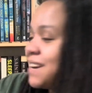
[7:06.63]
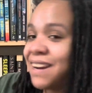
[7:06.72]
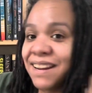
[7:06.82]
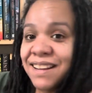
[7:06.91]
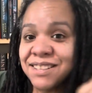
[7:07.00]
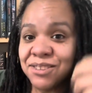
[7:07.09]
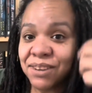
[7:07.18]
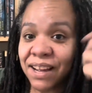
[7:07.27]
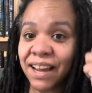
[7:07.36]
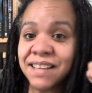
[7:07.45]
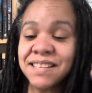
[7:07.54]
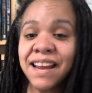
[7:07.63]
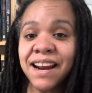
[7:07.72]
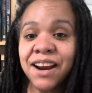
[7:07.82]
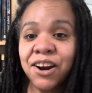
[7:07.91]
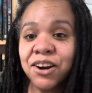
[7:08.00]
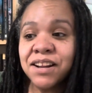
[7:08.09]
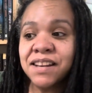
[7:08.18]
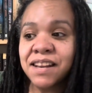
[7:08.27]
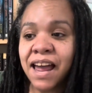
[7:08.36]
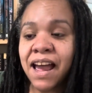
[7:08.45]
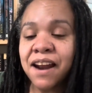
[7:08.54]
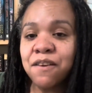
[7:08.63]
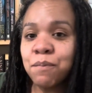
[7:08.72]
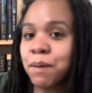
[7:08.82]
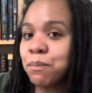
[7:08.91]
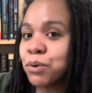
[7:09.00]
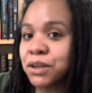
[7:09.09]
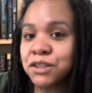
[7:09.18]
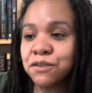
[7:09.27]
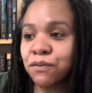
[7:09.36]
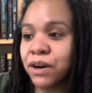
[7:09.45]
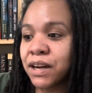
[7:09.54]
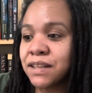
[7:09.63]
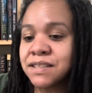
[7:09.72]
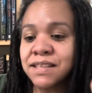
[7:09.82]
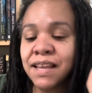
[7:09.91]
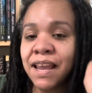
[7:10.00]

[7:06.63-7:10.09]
is, you guys. And I heard a lot of my bookish friends